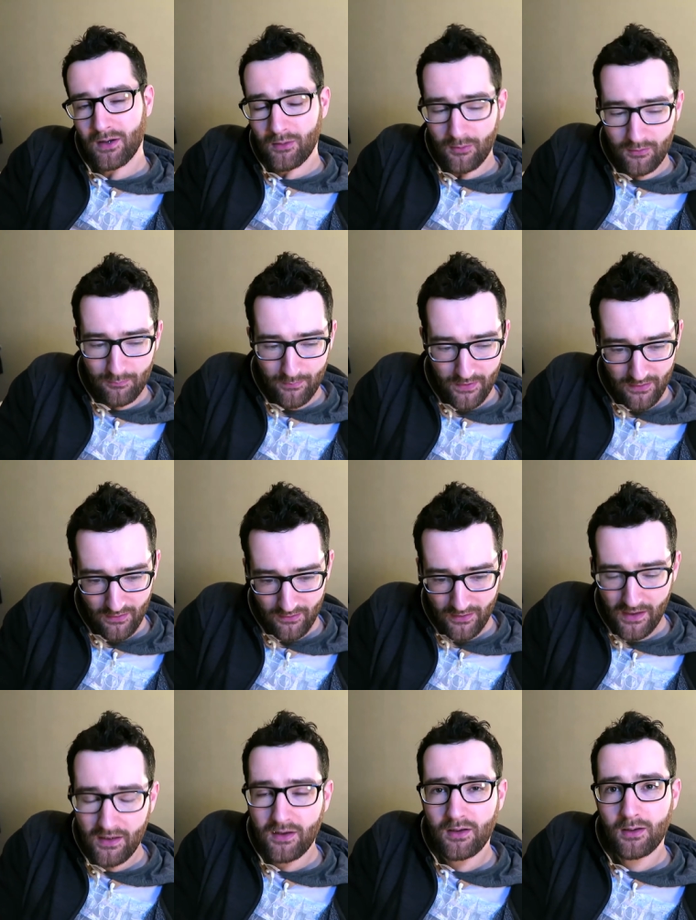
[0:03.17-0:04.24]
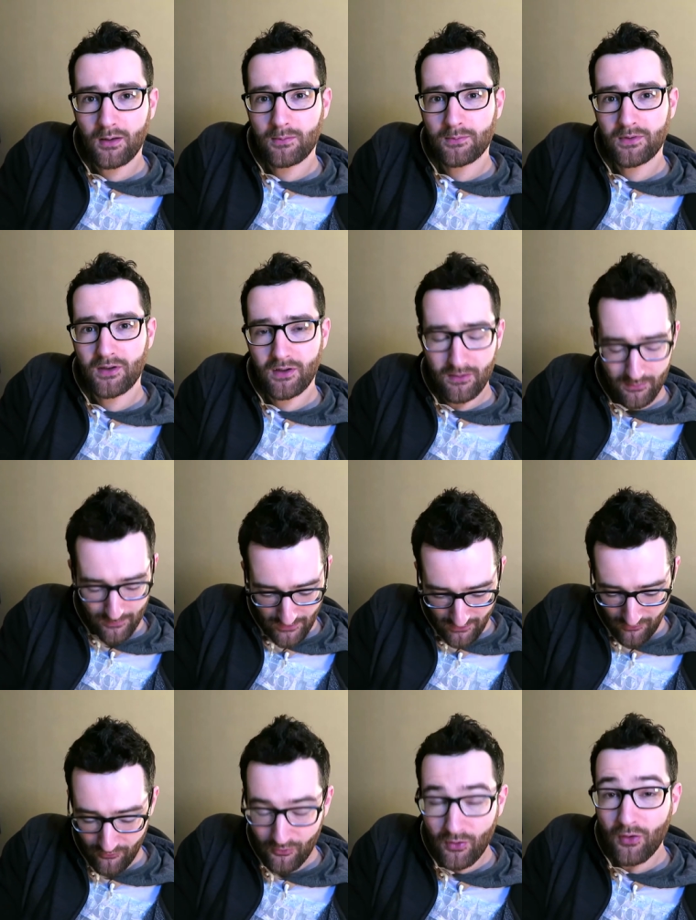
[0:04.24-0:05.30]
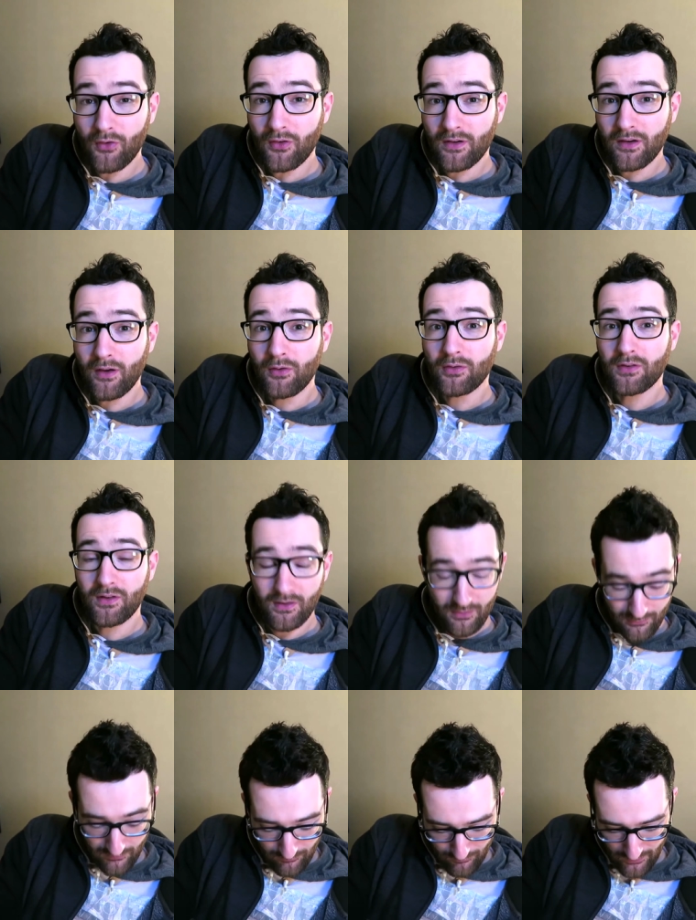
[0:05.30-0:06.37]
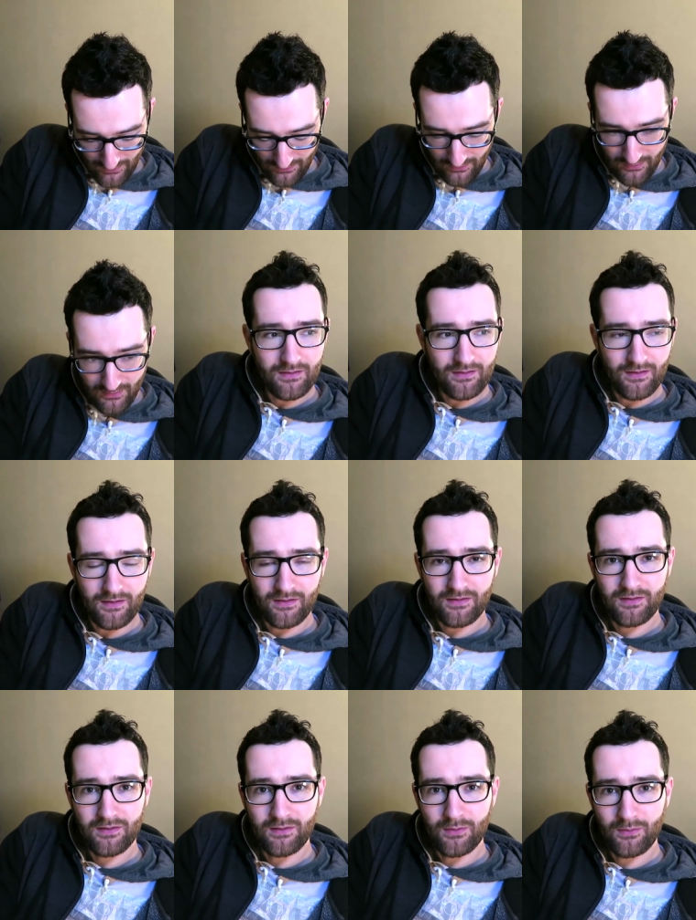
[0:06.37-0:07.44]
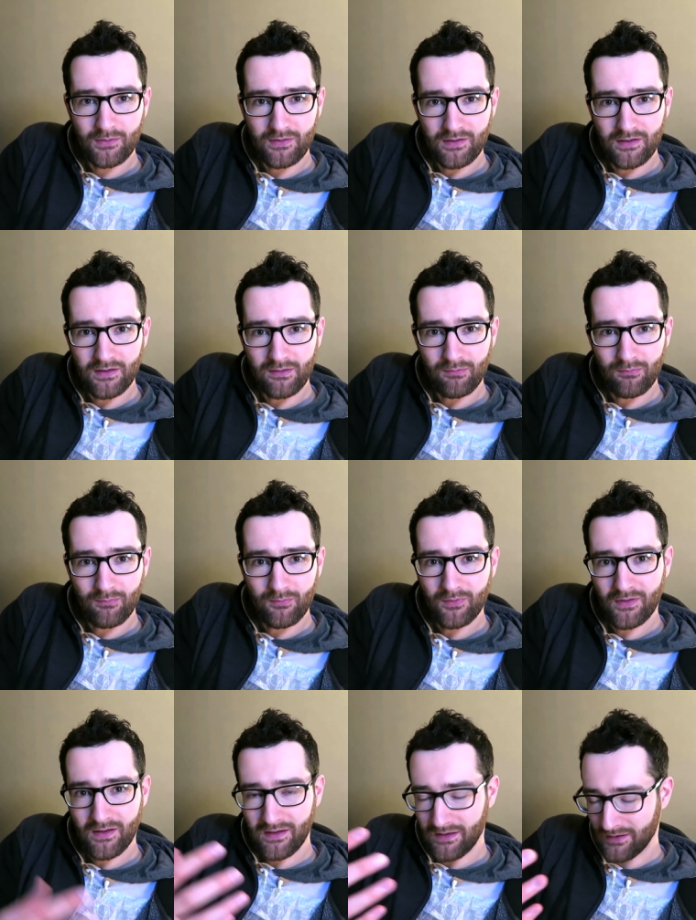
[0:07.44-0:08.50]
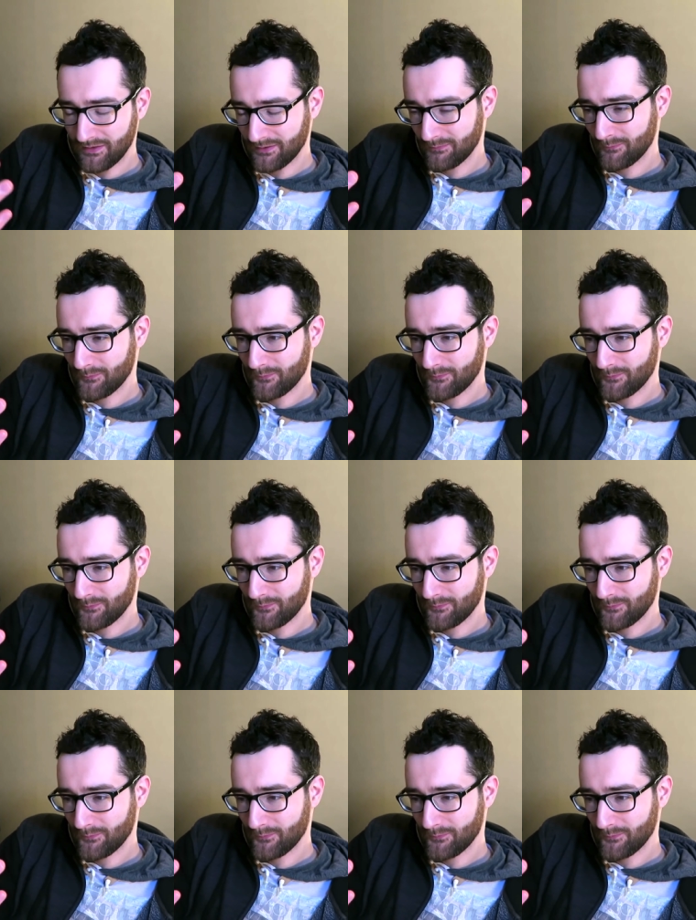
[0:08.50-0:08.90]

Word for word: We've been on helicopters, we've been on roller coasters, we've been like sushi in a